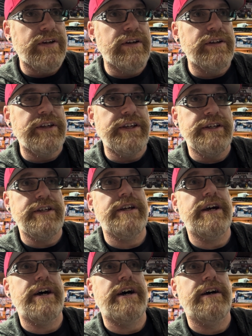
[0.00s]

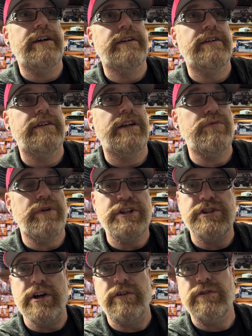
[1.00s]
he
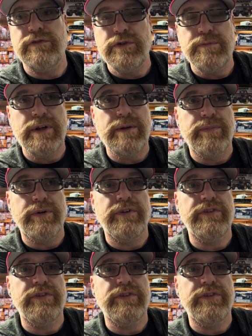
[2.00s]
reached out to a few people,